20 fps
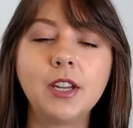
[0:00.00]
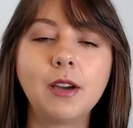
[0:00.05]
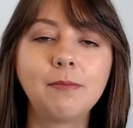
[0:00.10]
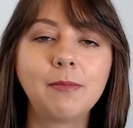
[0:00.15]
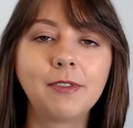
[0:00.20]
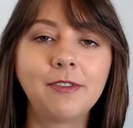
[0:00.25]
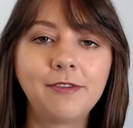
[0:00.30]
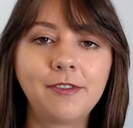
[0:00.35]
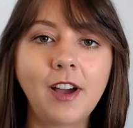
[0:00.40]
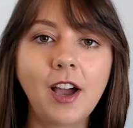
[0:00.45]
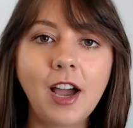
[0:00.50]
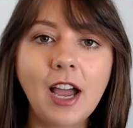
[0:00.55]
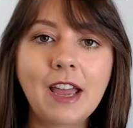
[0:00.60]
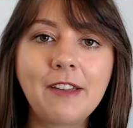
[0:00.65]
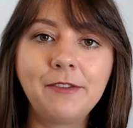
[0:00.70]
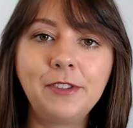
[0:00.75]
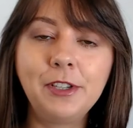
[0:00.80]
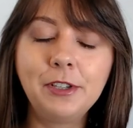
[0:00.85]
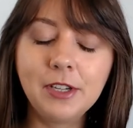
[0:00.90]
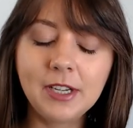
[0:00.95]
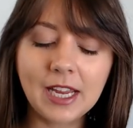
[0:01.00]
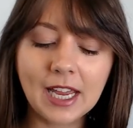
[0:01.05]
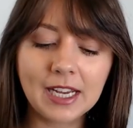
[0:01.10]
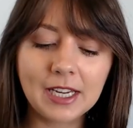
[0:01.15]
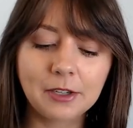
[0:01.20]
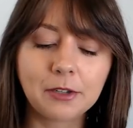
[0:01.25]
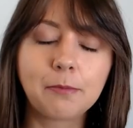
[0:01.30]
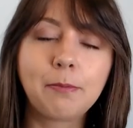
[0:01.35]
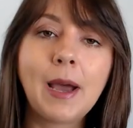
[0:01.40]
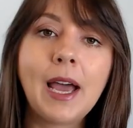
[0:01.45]
And number five, you
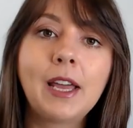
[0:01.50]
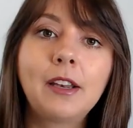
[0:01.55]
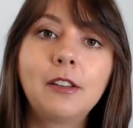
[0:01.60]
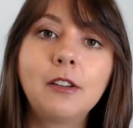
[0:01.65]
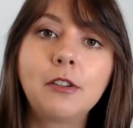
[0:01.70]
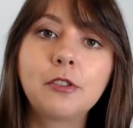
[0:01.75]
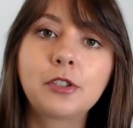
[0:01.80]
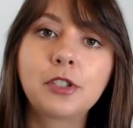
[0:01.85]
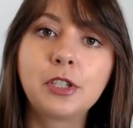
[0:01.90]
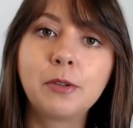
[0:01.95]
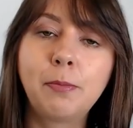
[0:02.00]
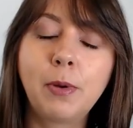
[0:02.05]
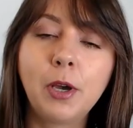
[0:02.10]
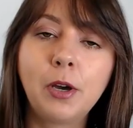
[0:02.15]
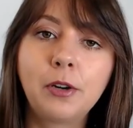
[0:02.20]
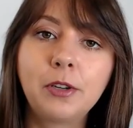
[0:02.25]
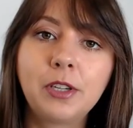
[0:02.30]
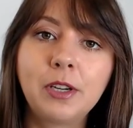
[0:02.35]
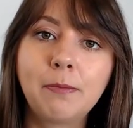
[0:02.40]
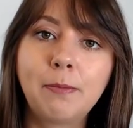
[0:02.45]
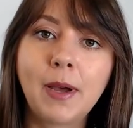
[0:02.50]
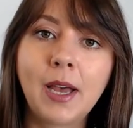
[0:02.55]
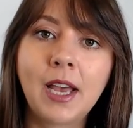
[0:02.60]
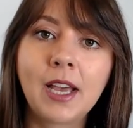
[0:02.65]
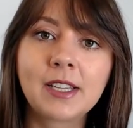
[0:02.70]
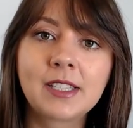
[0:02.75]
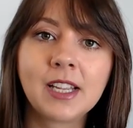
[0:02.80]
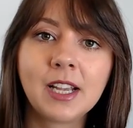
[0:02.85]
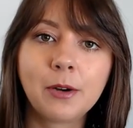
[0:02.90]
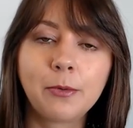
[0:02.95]
can get little padlocks to put on your
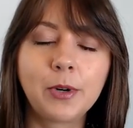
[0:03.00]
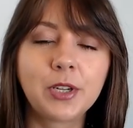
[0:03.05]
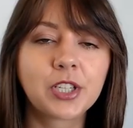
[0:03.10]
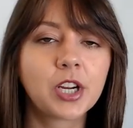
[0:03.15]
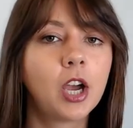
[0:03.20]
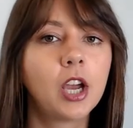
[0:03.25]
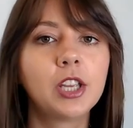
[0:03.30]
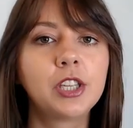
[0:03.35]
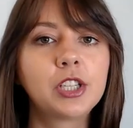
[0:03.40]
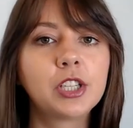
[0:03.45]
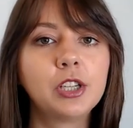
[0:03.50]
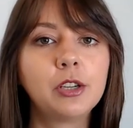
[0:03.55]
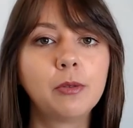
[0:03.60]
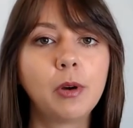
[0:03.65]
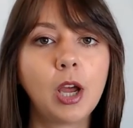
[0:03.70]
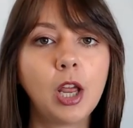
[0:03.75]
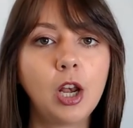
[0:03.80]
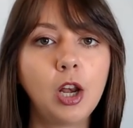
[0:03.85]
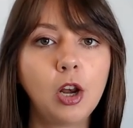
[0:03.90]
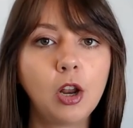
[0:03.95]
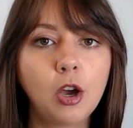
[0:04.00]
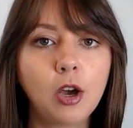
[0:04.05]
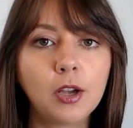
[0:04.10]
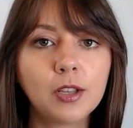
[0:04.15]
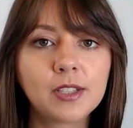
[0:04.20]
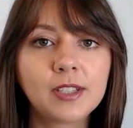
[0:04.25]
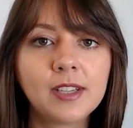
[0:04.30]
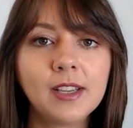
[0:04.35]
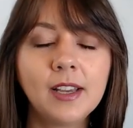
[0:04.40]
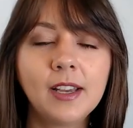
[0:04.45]
bags, which I do a
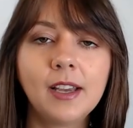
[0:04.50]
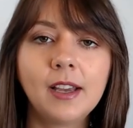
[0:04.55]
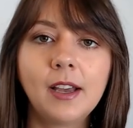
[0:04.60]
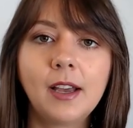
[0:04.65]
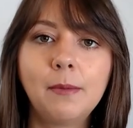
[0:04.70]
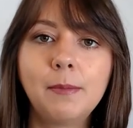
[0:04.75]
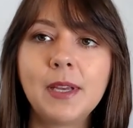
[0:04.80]
lot,